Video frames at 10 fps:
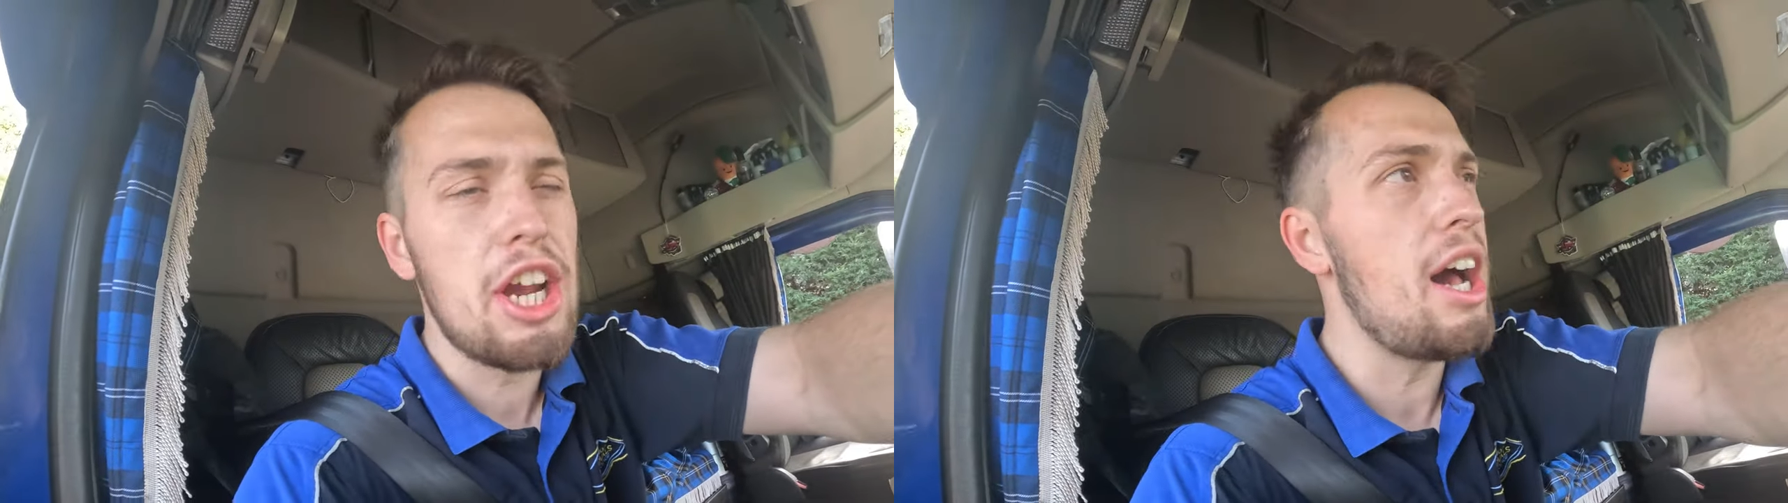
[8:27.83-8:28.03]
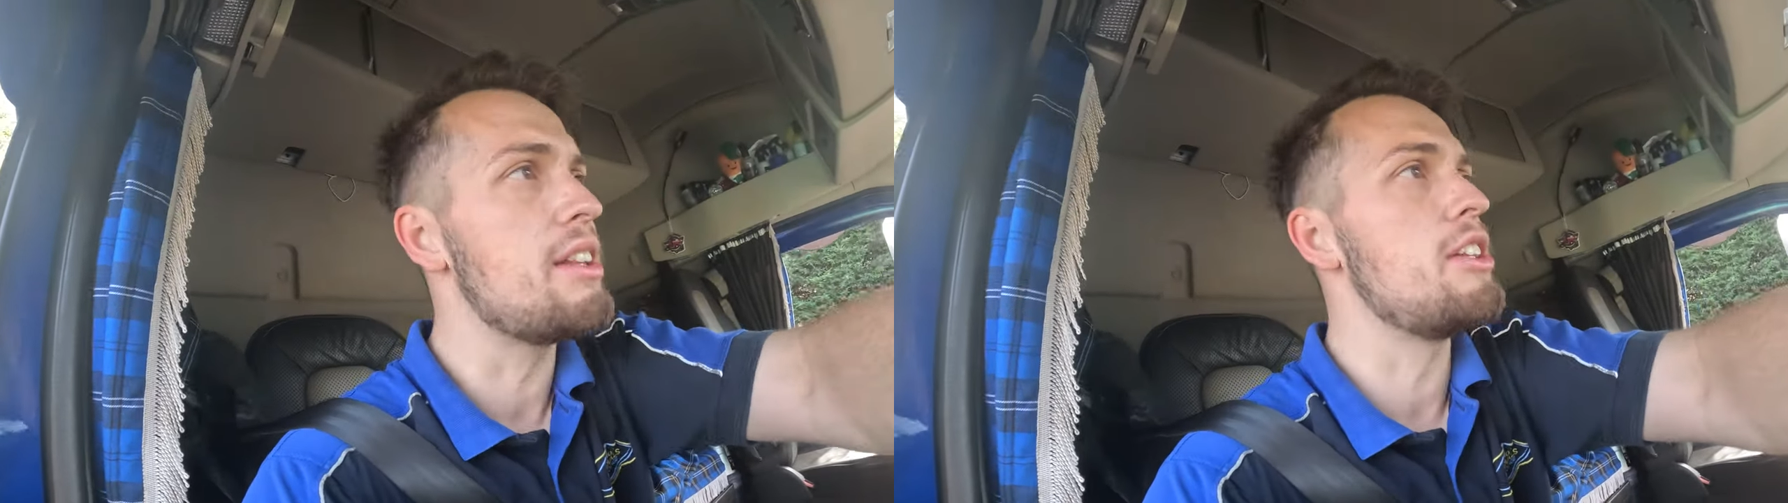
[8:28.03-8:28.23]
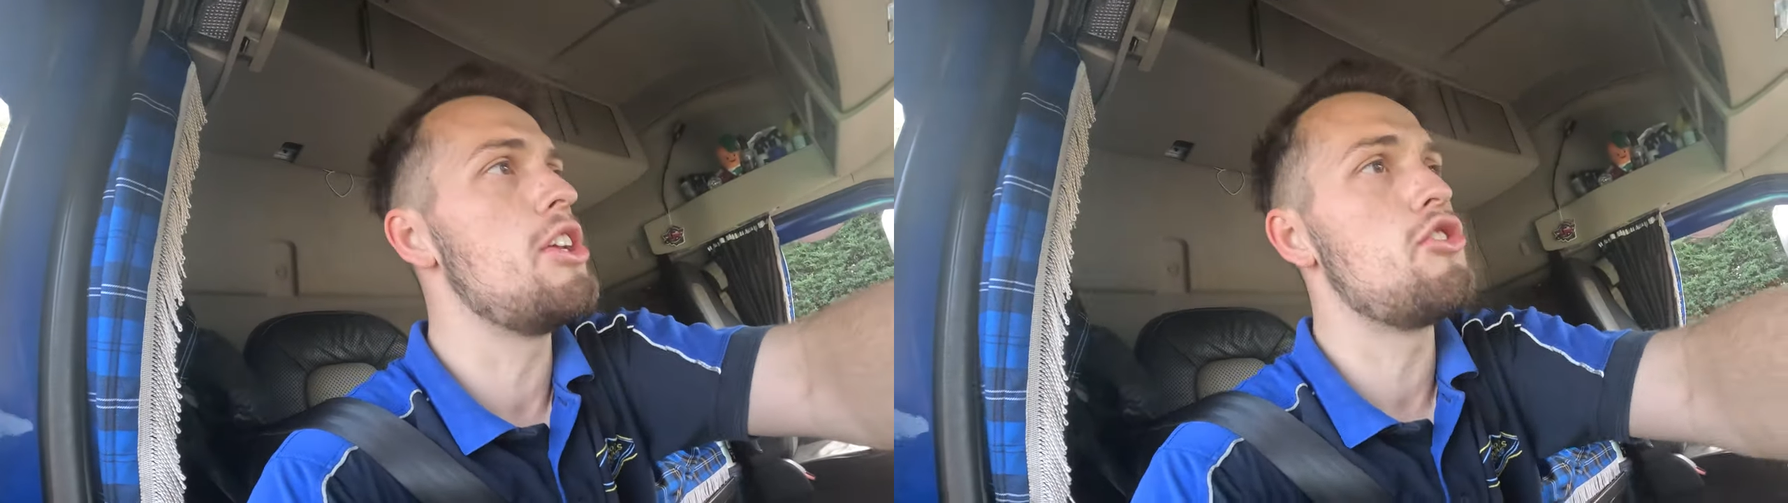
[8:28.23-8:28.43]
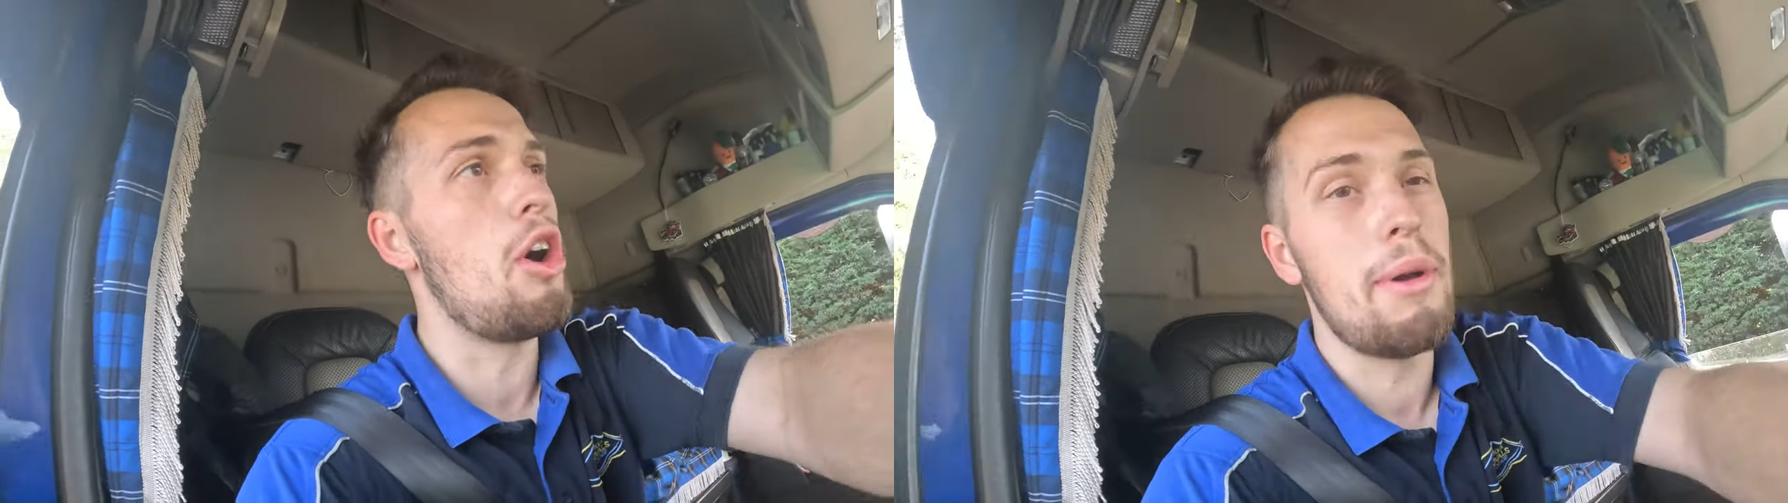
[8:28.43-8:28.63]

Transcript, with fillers: yard to drop